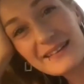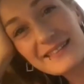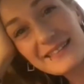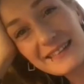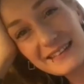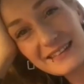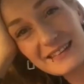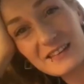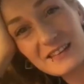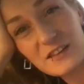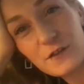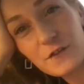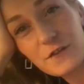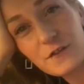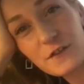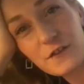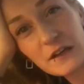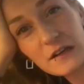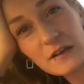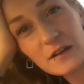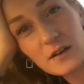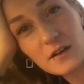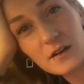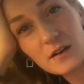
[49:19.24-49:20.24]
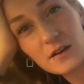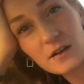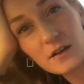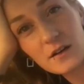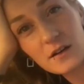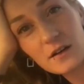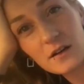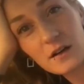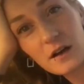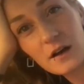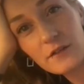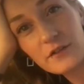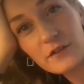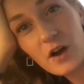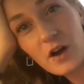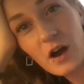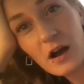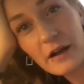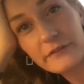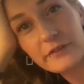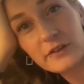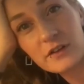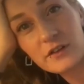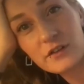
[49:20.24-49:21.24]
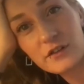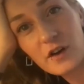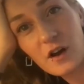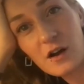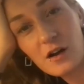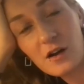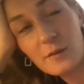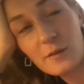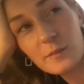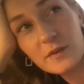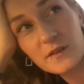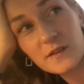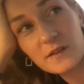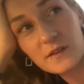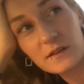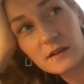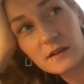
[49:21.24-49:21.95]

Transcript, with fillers: like this fear of not having jobs,